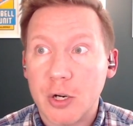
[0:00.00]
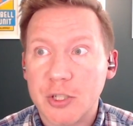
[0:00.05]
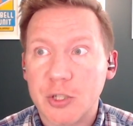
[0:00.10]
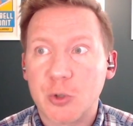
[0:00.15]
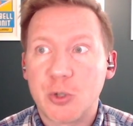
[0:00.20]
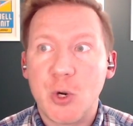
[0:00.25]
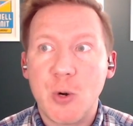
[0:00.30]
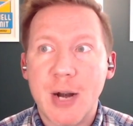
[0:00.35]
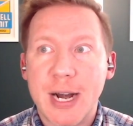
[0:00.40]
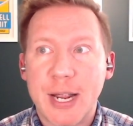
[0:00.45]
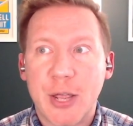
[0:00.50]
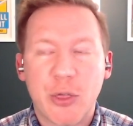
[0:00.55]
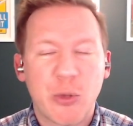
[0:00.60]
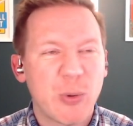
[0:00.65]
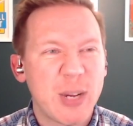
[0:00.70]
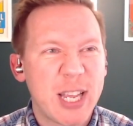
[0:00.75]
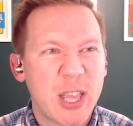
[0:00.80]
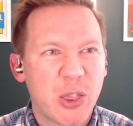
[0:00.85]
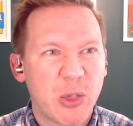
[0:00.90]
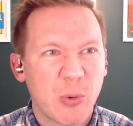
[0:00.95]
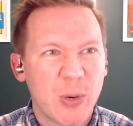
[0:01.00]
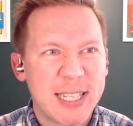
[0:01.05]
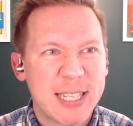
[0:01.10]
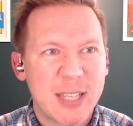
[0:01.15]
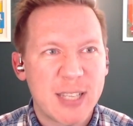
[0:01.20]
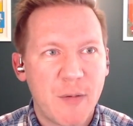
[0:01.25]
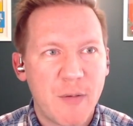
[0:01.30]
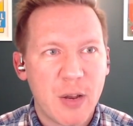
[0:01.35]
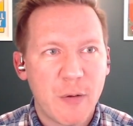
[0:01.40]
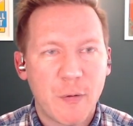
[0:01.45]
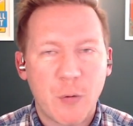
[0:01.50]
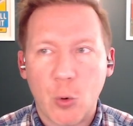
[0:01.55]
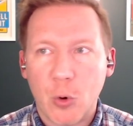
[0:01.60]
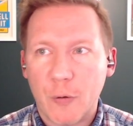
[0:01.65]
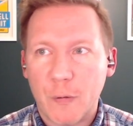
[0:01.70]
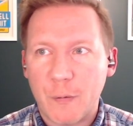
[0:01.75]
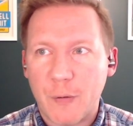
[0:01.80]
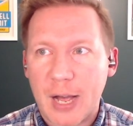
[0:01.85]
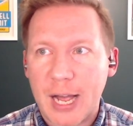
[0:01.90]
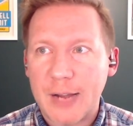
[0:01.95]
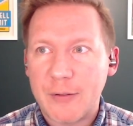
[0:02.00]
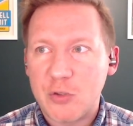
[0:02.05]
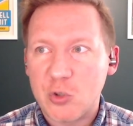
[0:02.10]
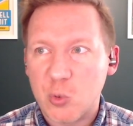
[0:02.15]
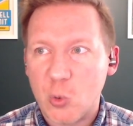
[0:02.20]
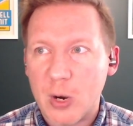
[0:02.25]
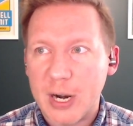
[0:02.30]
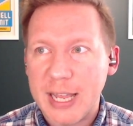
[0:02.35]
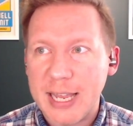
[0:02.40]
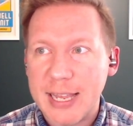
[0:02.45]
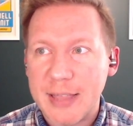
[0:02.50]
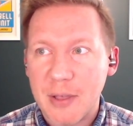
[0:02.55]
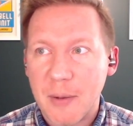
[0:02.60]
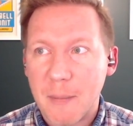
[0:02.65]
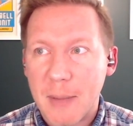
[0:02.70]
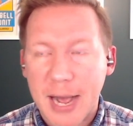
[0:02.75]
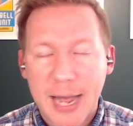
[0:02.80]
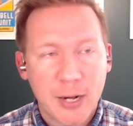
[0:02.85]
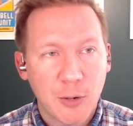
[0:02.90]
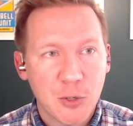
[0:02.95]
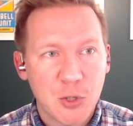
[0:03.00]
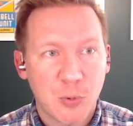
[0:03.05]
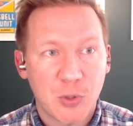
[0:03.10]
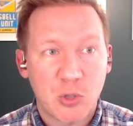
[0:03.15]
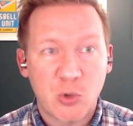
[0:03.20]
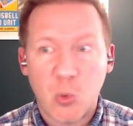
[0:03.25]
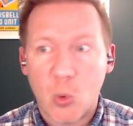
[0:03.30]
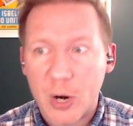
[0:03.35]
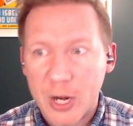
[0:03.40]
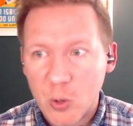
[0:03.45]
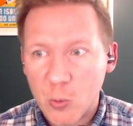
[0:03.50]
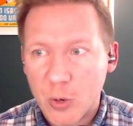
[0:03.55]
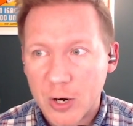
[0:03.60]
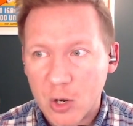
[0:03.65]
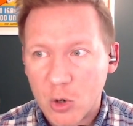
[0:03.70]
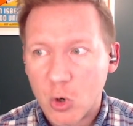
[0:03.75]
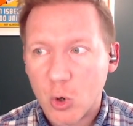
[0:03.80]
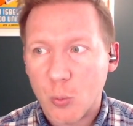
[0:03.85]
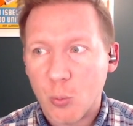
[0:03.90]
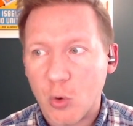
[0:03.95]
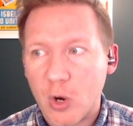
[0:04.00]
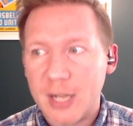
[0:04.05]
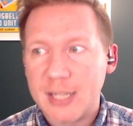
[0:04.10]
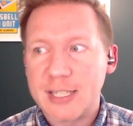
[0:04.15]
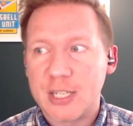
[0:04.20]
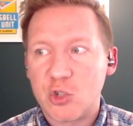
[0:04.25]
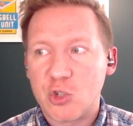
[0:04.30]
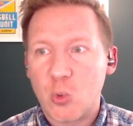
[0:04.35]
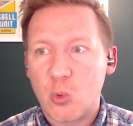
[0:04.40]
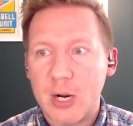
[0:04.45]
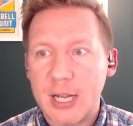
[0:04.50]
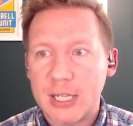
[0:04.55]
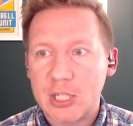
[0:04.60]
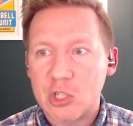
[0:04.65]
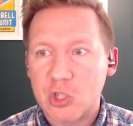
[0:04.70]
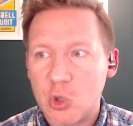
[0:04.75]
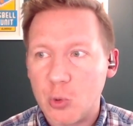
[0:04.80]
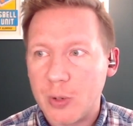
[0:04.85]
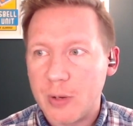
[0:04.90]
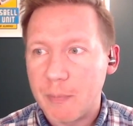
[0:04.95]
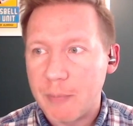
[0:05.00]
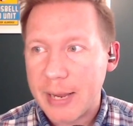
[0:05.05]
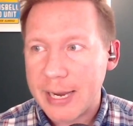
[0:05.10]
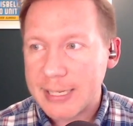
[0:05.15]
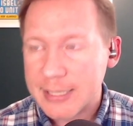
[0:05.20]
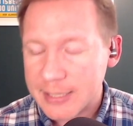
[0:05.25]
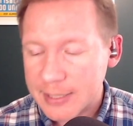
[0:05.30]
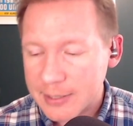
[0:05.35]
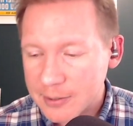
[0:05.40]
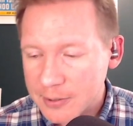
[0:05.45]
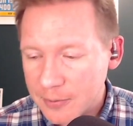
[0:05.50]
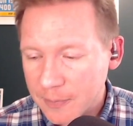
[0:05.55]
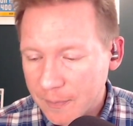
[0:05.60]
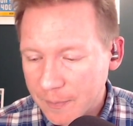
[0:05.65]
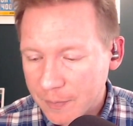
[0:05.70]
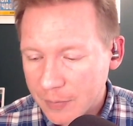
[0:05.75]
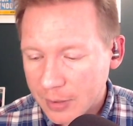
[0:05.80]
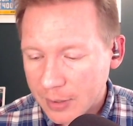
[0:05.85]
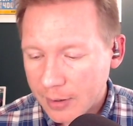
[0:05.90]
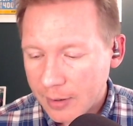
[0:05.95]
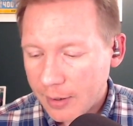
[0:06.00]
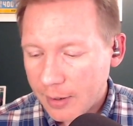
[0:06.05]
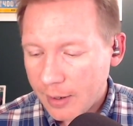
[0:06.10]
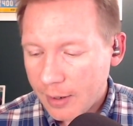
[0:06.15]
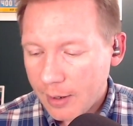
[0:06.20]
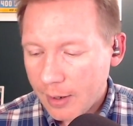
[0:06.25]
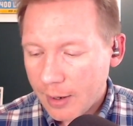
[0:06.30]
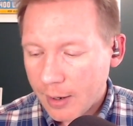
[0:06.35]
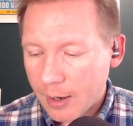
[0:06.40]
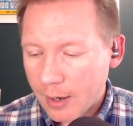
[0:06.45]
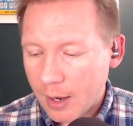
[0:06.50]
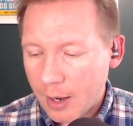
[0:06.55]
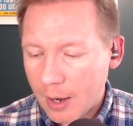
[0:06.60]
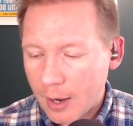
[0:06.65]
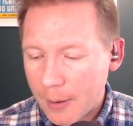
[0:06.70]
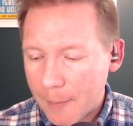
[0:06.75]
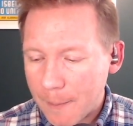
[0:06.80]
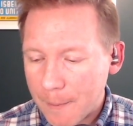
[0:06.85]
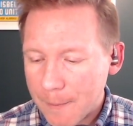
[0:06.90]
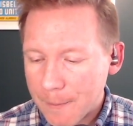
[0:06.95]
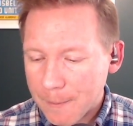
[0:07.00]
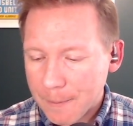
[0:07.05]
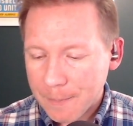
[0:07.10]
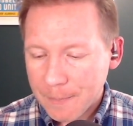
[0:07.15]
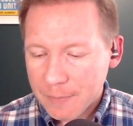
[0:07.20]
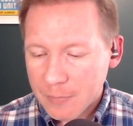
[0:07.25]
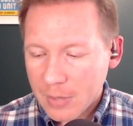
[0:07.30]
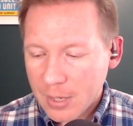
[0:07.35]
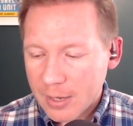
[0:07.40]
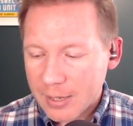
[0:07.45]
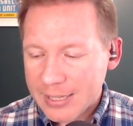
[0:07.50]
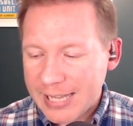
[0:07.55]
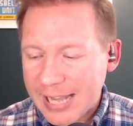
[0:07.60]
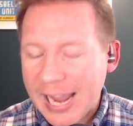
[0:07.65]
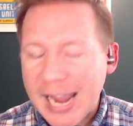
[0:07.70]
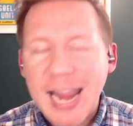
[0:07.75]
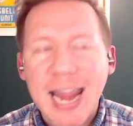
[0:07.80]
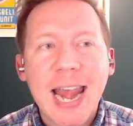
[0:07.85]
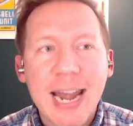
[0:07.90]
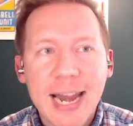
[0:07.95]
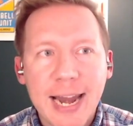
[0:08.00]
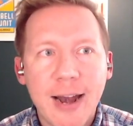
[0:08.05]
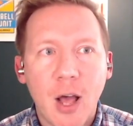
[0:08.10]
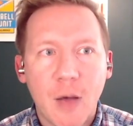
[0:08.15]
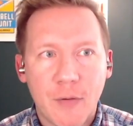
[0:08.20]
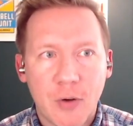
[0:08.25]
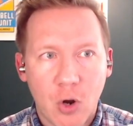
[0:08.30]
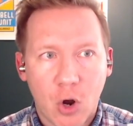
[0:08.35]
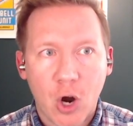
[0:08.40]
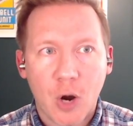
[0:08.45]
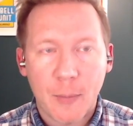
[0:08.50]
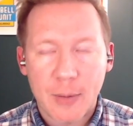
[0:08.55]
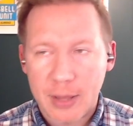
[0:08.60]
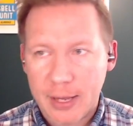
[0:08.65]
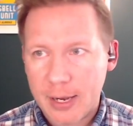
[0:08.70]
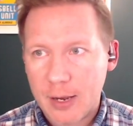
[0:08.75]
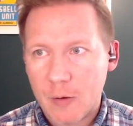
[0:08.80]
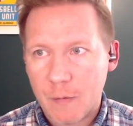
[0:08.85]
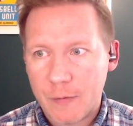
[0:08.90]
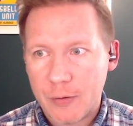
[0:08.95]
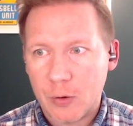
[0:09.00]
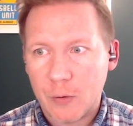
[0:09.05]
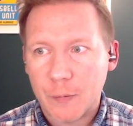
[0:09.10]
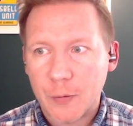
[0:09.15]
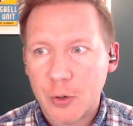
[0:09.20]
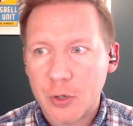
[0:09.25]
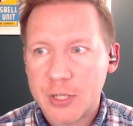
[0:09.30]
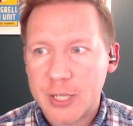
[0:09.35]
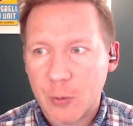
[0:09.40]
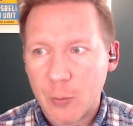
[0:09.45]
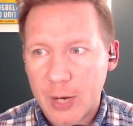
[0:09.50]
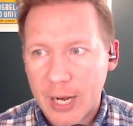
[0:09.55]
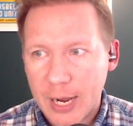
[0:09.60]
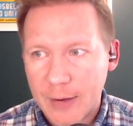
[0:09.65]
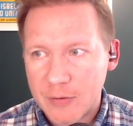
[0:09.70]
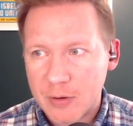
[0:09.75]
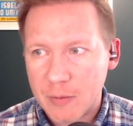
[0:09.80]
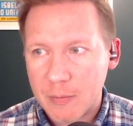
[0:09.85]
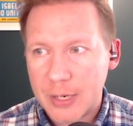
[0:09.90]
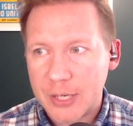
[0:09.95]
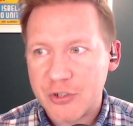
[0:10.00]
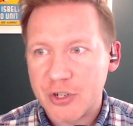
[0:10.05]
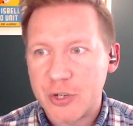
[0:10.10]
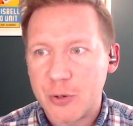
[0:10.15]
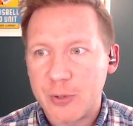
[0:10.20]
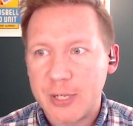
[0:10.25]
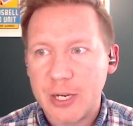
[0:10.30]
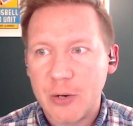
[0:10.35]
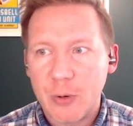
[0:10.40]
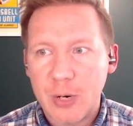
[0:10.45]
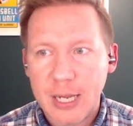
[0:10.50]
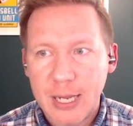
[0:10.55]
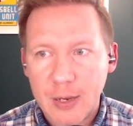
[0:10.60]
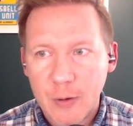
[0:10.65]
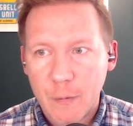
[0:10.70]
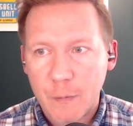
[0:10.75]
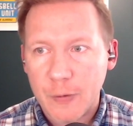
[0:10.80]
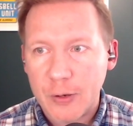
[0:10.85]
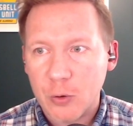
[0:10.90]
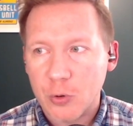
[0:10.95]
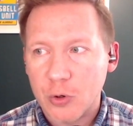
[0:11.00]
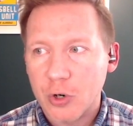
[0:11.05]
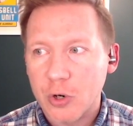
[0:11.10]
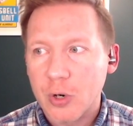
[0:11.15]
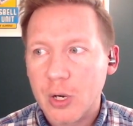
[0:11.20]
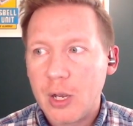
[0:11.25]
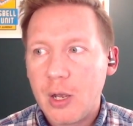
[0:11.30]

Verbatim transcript: So 293, 374, 520 in the minors with 21 home runs and 20 stolen bases. Cannon of an arm in the infield. First thing we have to mention, utility infielder.